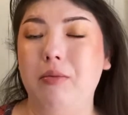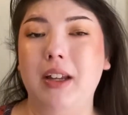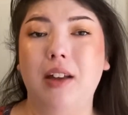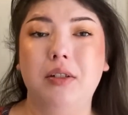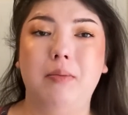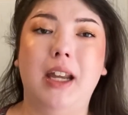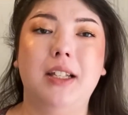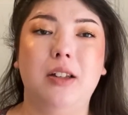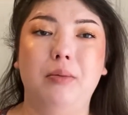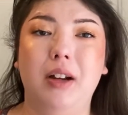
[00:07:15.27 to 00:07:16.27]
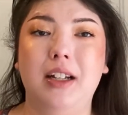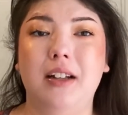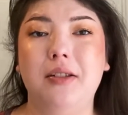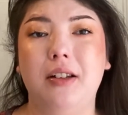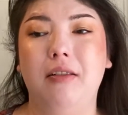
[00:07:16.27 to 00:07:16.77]
We have some hands up right
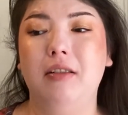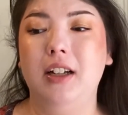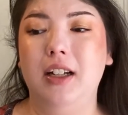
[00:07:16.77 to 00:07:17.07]
now, so